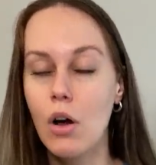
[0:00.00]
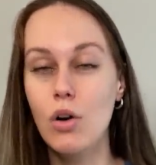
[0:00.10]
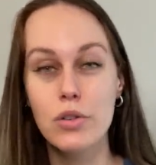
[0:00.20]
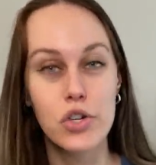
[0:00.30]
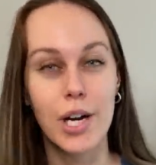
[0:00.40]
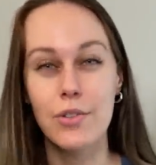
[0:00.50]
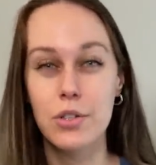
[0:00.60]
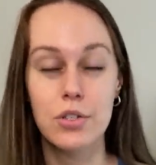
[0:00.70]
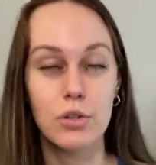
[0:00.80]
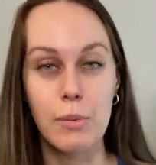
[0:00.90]
Also check out the
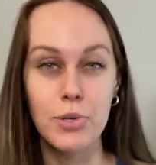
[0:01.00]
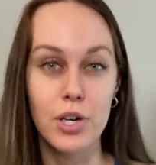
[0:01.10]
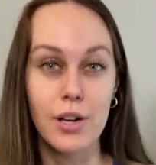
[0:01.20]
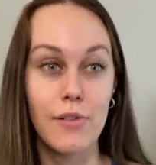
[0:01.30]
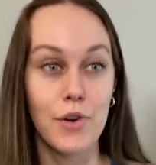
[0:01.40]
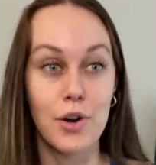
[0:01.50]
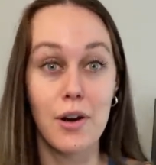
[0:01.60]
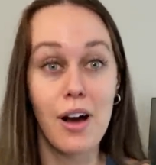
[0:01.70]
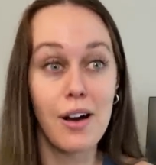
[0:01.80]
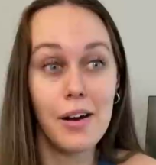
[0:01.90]
description if you're
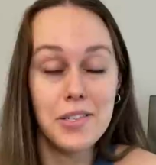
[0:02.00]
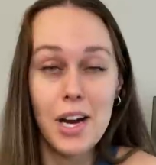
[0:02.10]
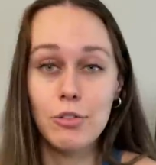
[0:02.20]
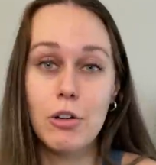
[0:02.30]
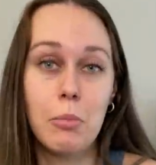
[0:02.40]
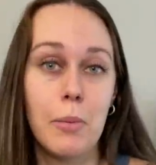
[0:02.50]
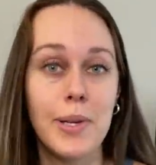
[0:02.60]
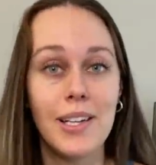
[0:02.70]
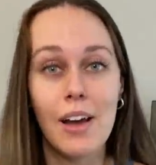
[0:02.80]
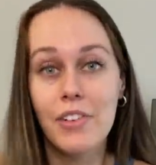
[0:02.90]
not a downloadable
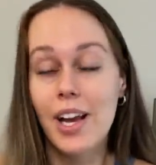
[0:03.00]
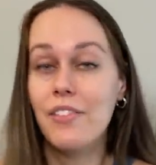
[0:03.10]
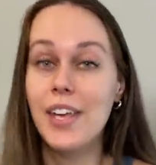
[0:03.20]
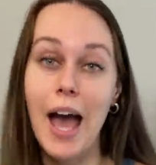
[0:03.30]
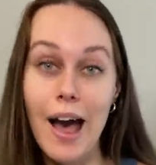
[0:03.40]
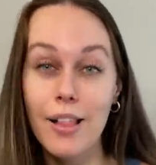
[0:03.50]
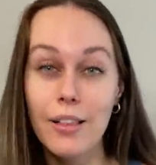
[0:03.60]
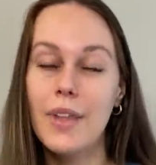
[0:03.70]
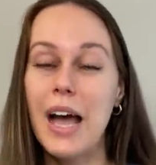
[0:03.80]
PDF kind of gal.